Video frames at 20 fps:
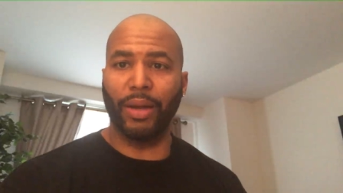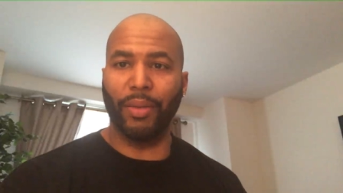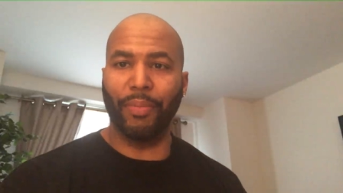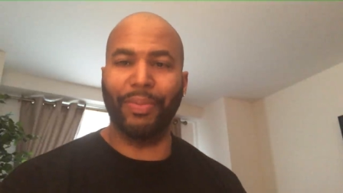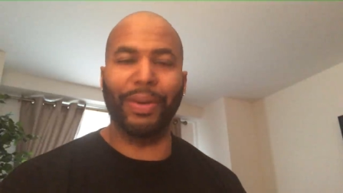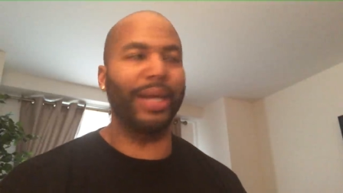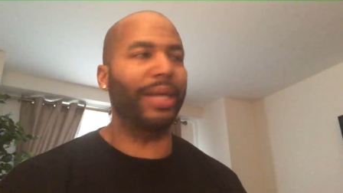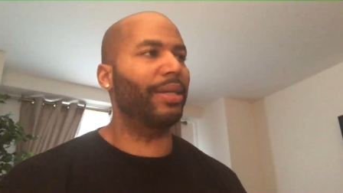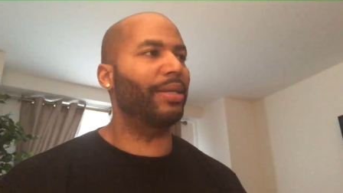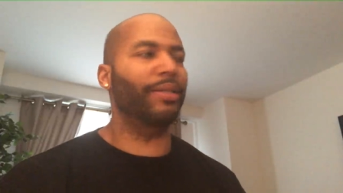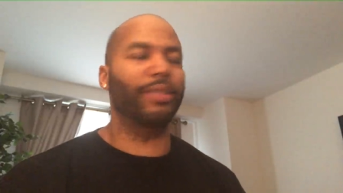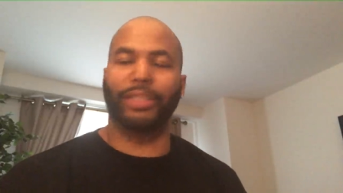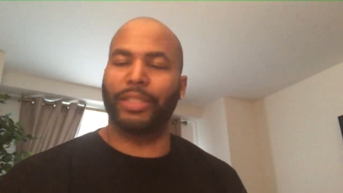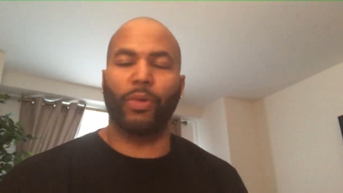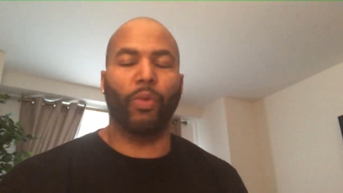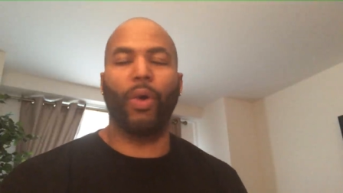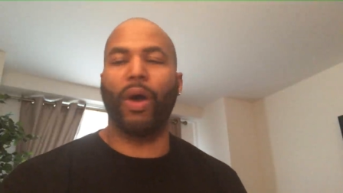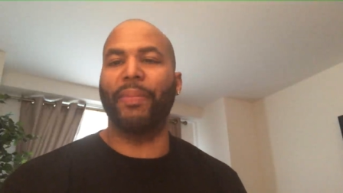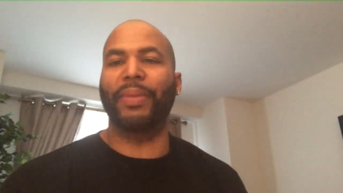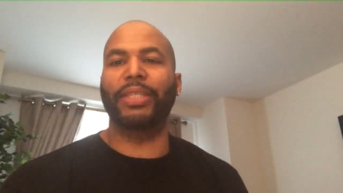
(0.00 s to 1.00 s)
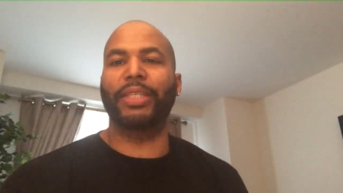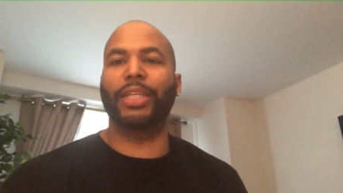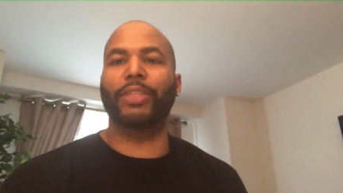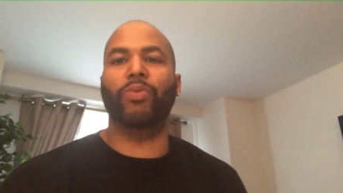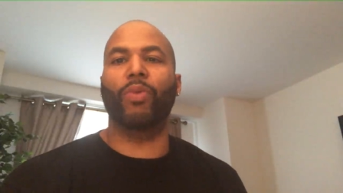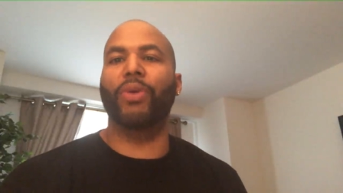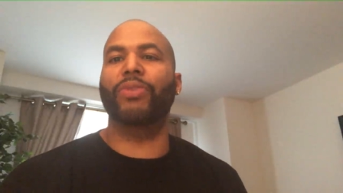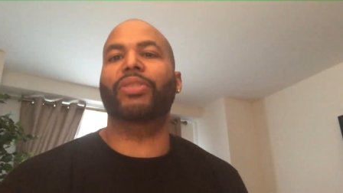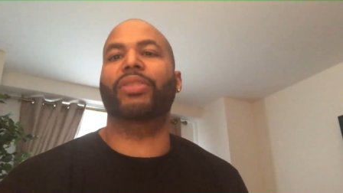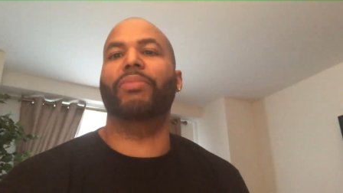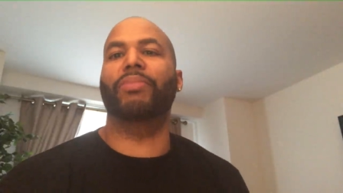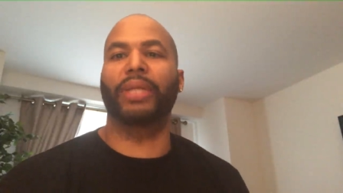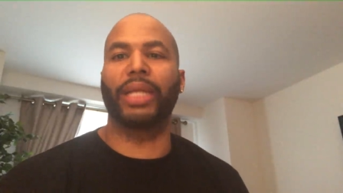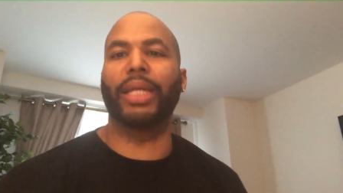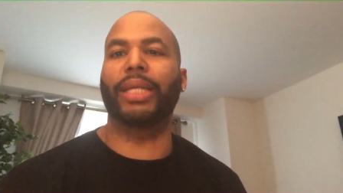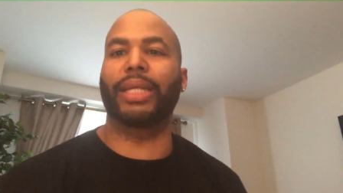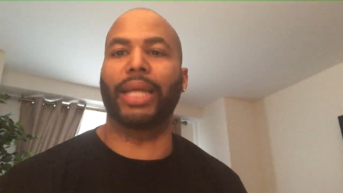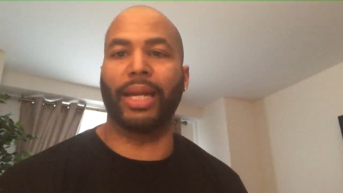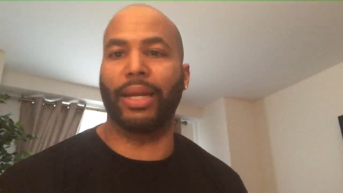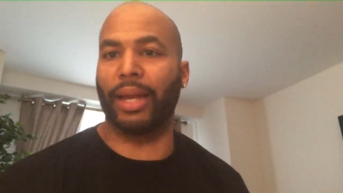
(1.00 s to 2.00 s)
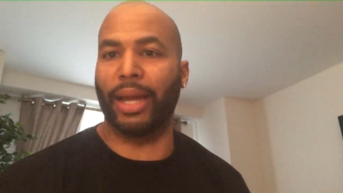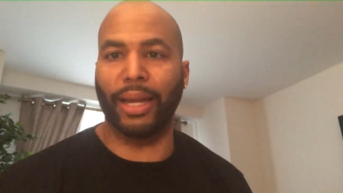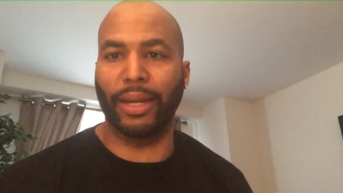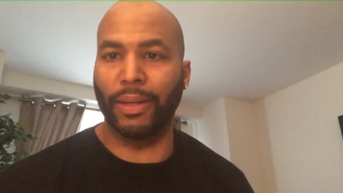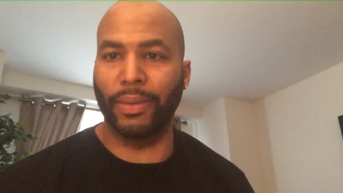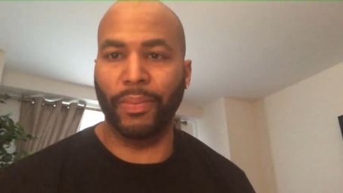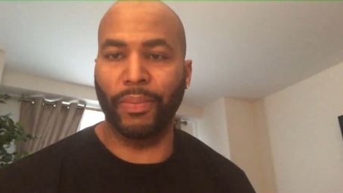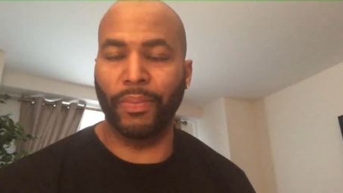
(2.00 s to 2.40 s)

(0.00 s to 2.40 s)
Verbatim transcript: but the woman just wants some dick that night.